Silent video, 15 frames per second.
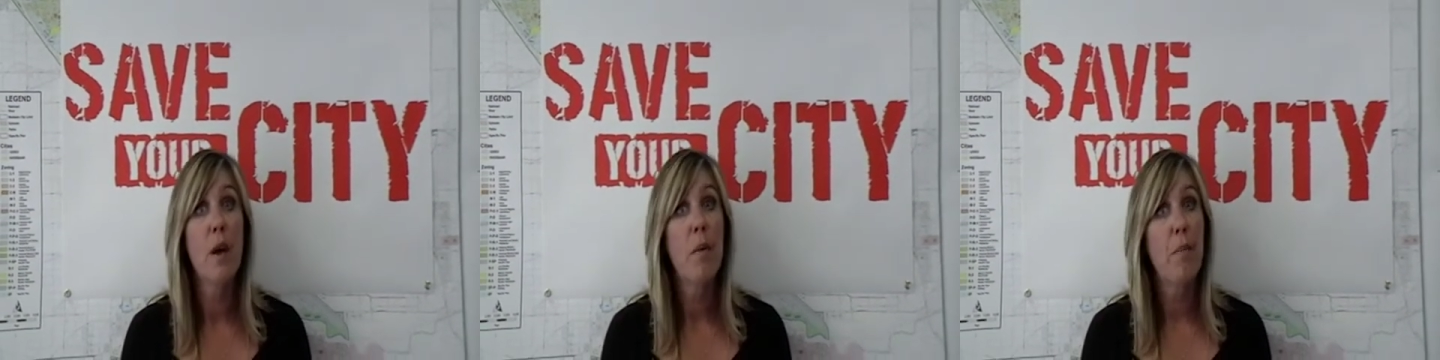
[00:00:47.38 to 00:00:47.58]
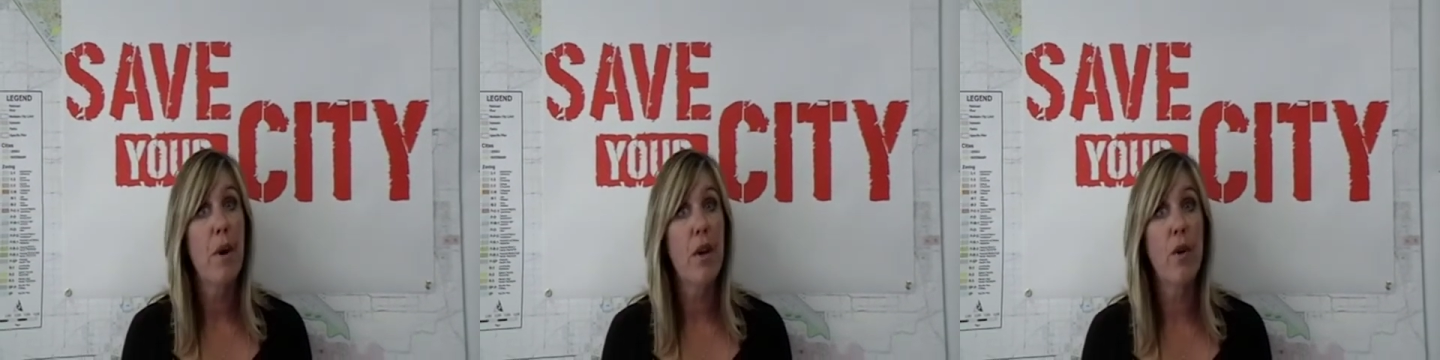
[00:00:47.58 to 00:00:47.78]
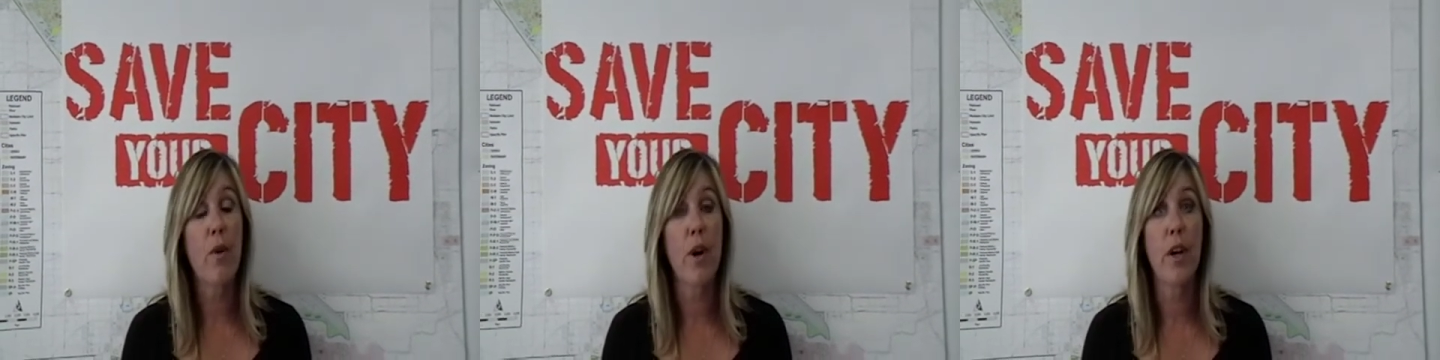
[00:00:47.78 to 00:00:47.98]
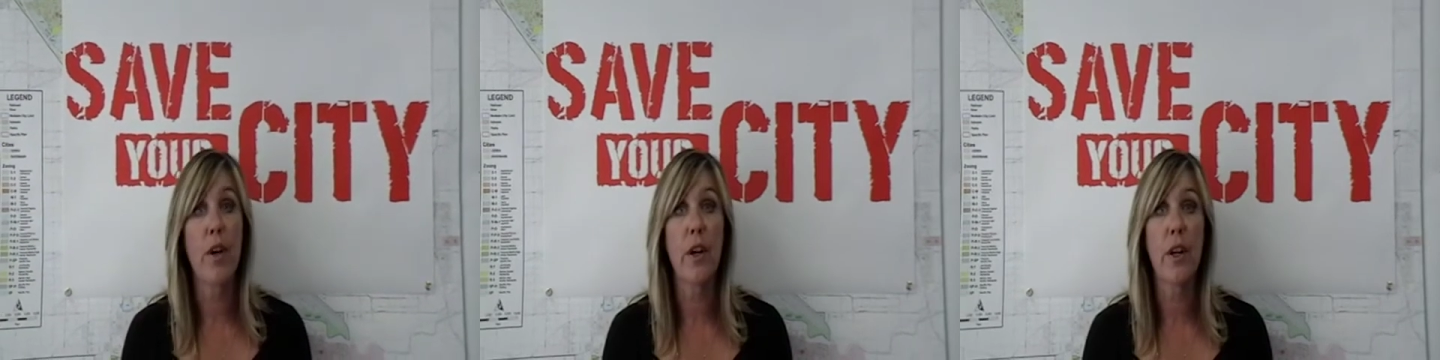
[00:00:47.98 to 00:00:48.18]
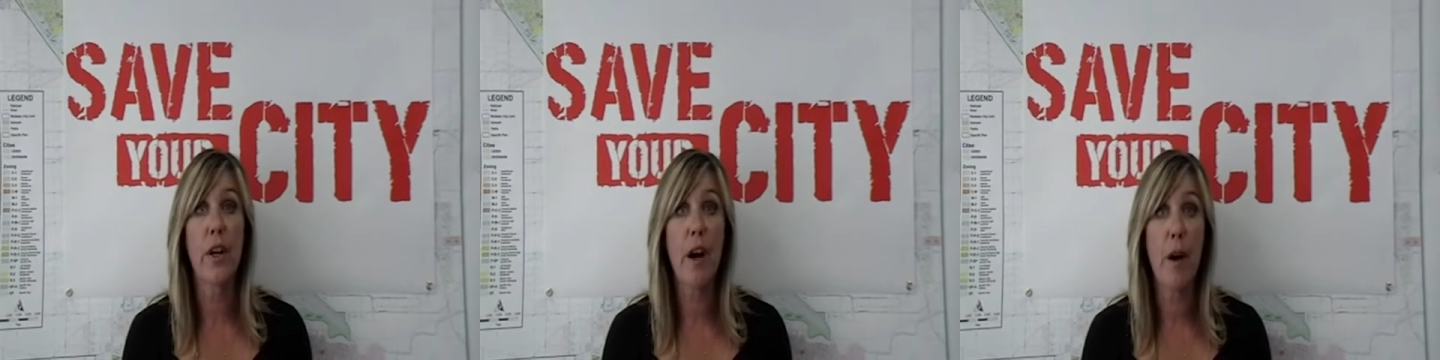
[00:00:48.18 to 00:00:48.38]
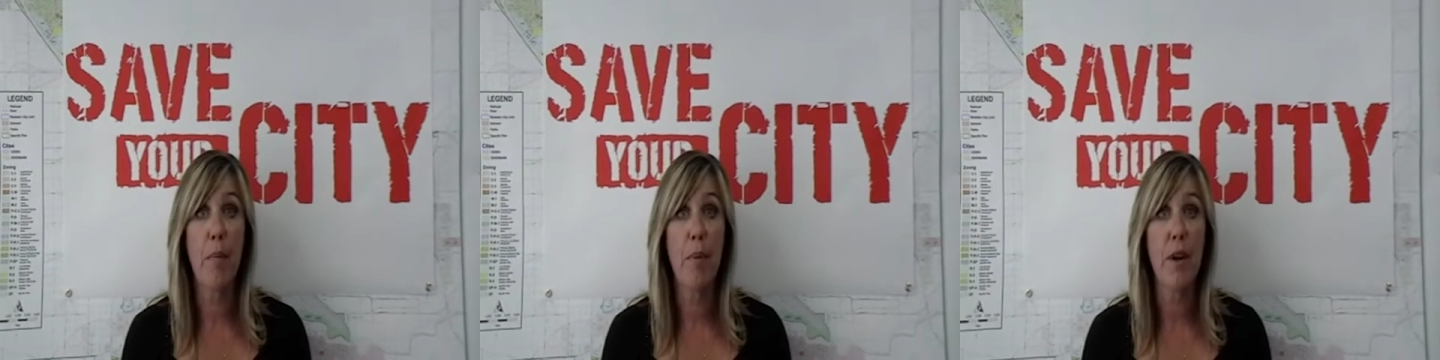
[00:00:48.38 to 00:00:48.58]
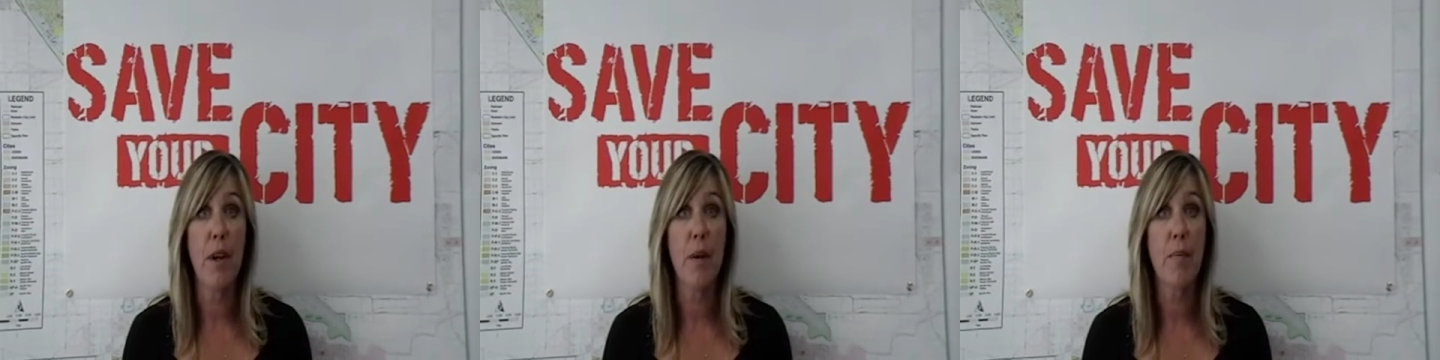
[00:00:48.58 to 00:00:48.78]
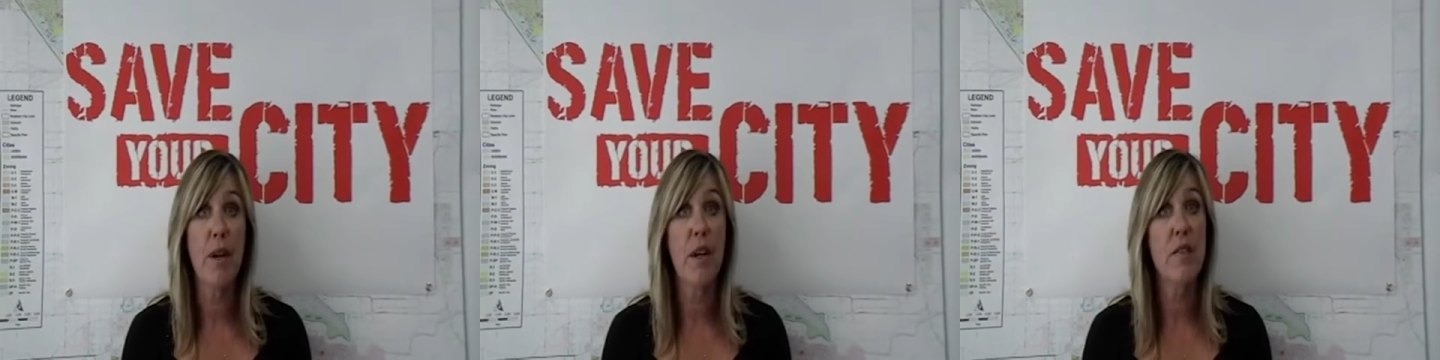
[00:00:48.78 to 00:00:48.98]
but you're in good company
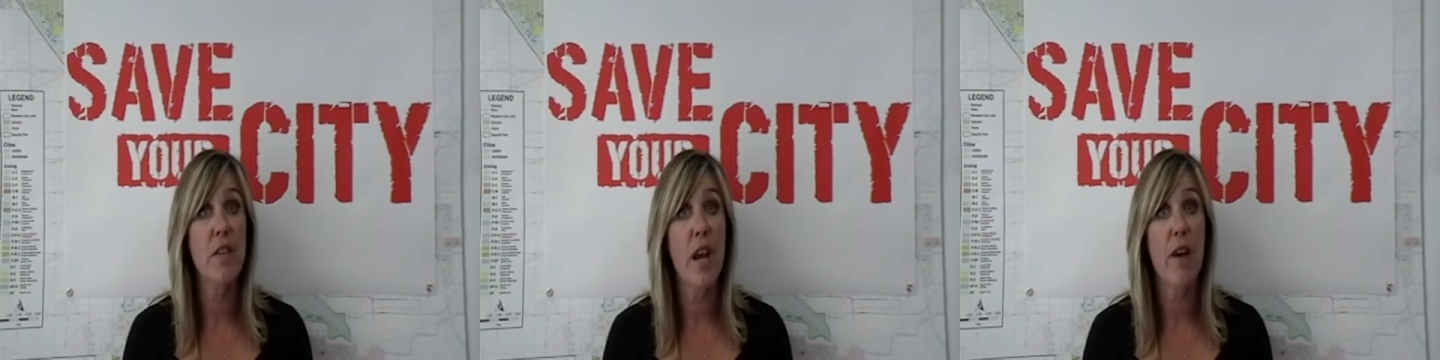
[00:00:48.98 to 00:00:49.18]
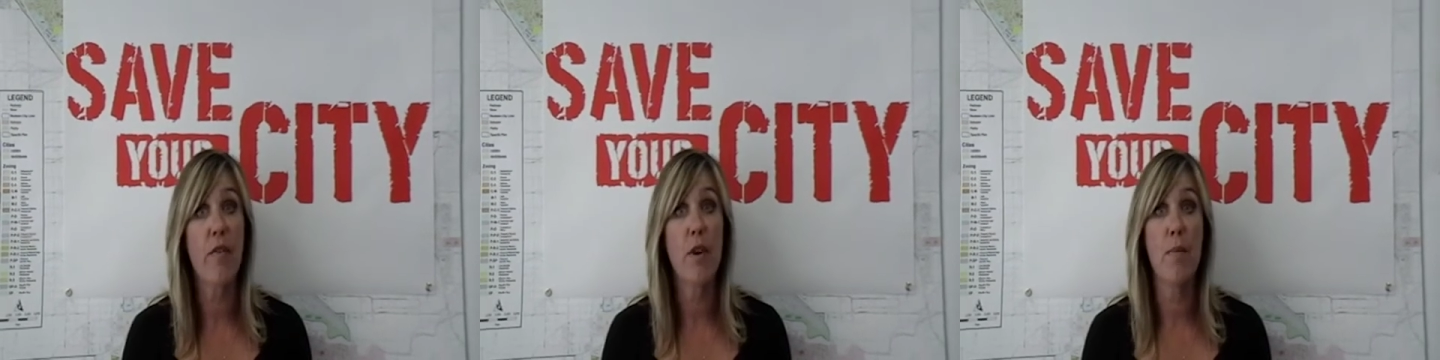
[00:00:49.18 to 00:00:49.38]
because every